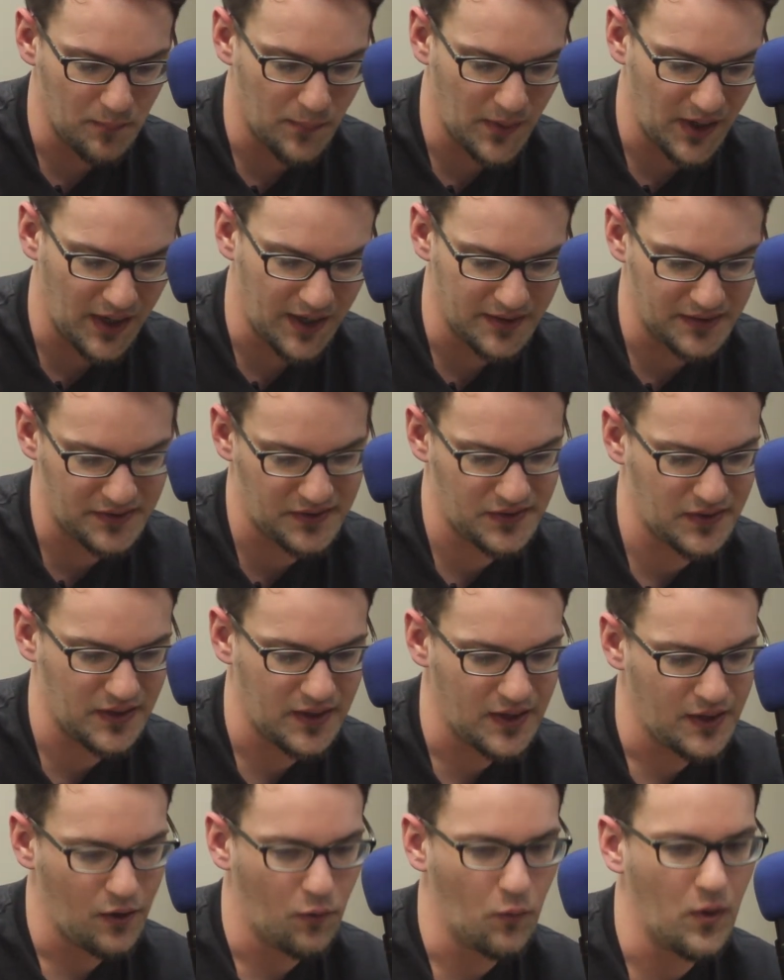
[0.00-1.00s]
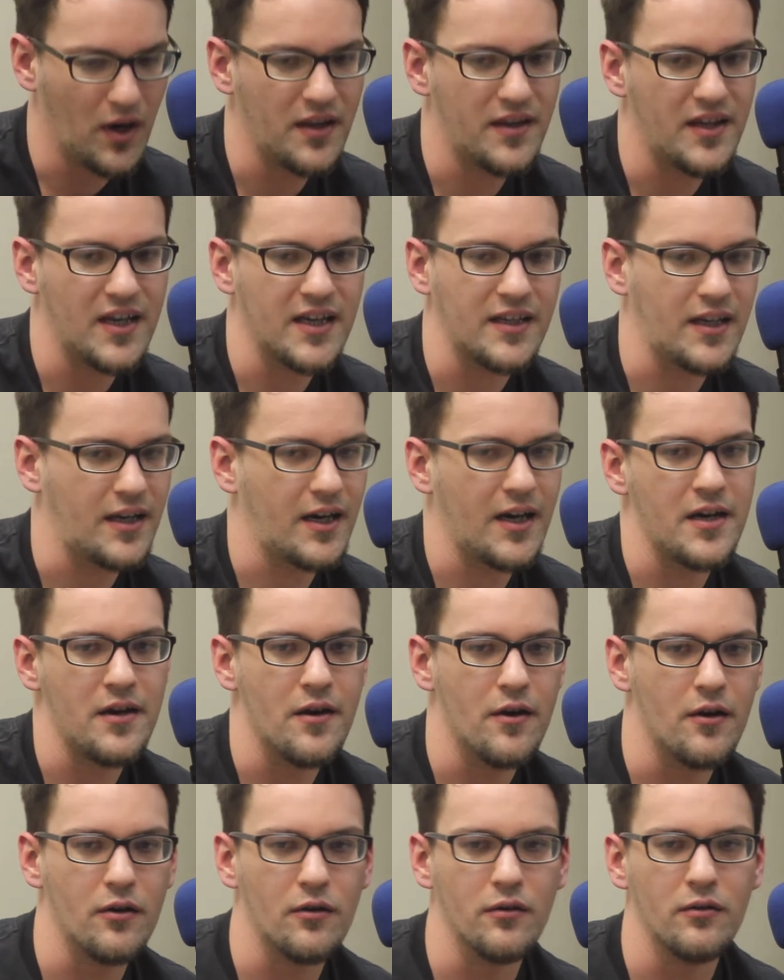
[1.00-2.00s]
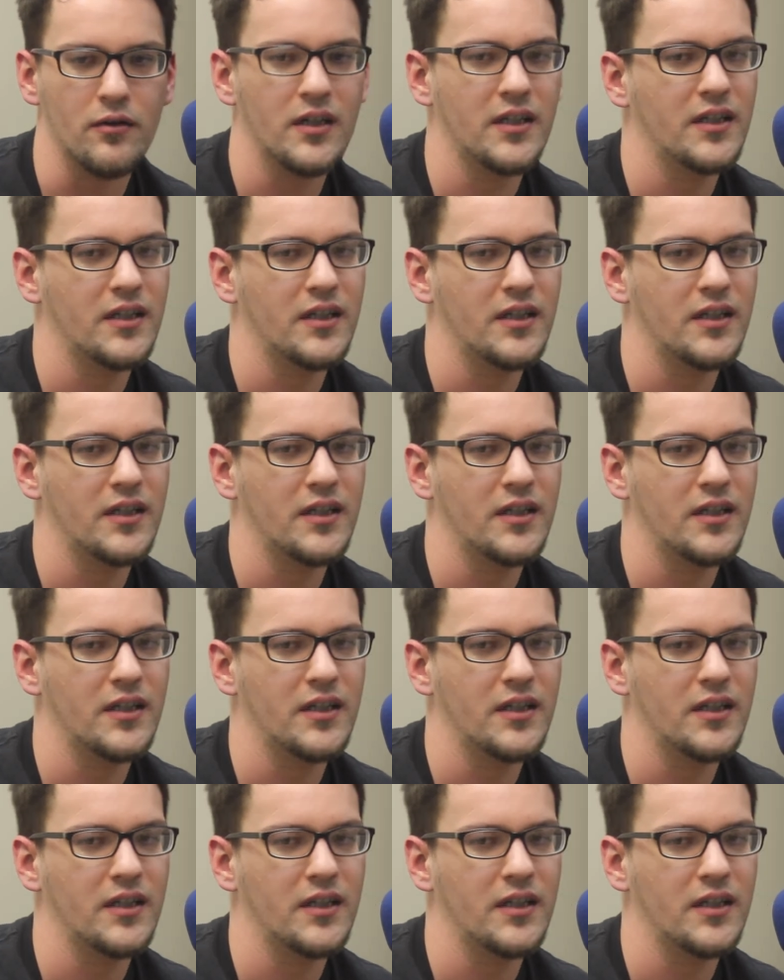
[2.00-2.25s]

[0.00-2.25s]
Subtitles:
But one thing that I know,